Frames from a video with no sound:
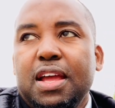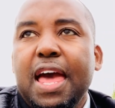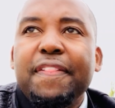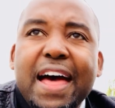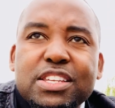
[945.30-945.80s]

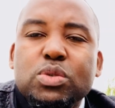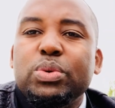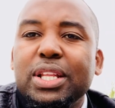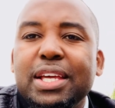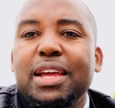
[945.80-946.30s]
And that's
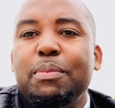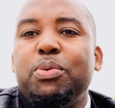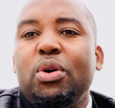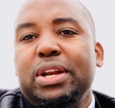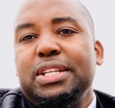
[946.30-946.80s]
really
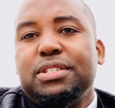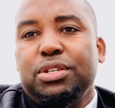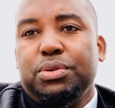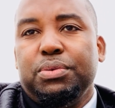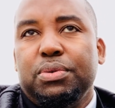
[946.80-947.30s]
important to
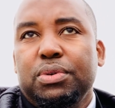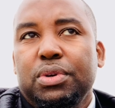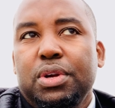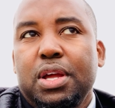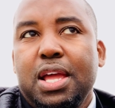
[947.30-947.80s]
do.
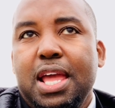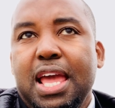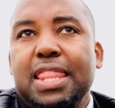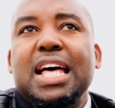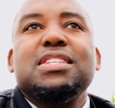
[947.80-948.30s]

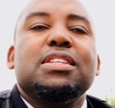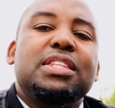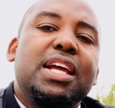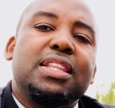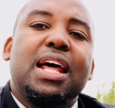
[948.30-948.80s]
And that's the
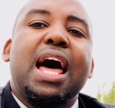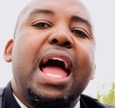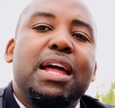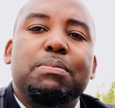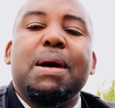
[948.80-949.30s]
thing that
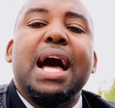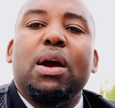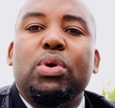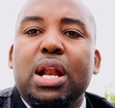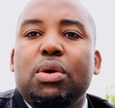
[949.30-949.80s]
I
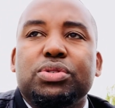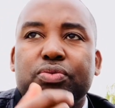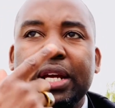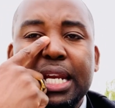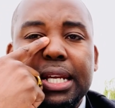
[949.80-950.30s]
admire when I was
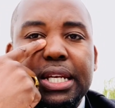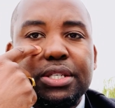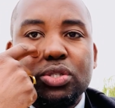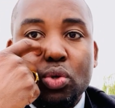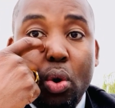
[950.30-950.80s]
reading
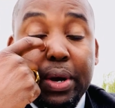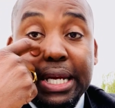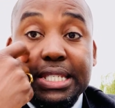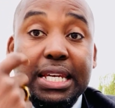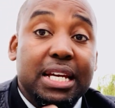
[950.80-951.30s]
this
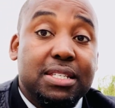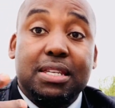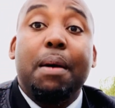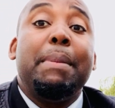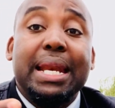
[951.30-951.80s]
story, is here's
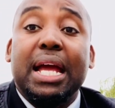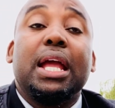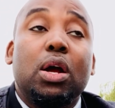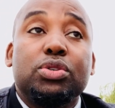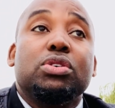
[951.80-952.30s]
somebody,
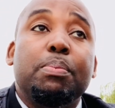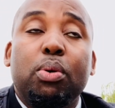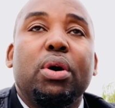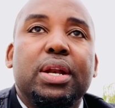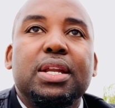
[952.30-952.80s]
again, who's
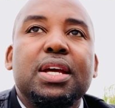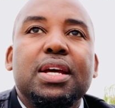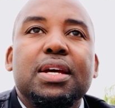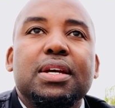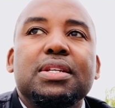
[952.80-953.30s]
important,
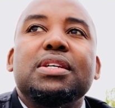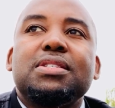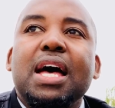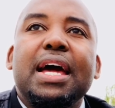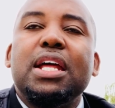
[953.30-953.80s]

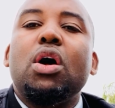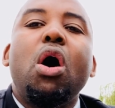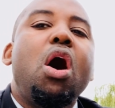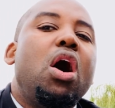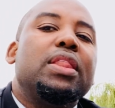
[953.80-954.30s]
decided
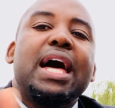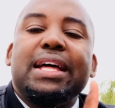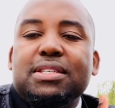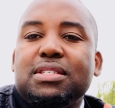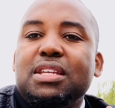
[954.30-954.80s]
all
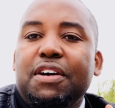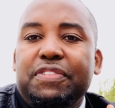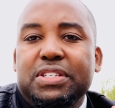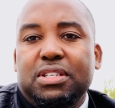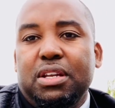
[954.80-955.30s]
that
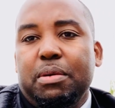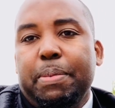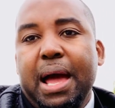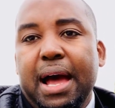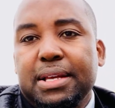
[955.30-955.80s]
stuff is in the
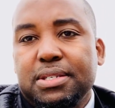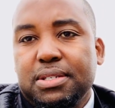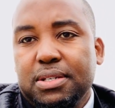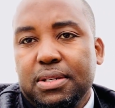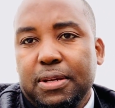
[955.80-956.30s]
past.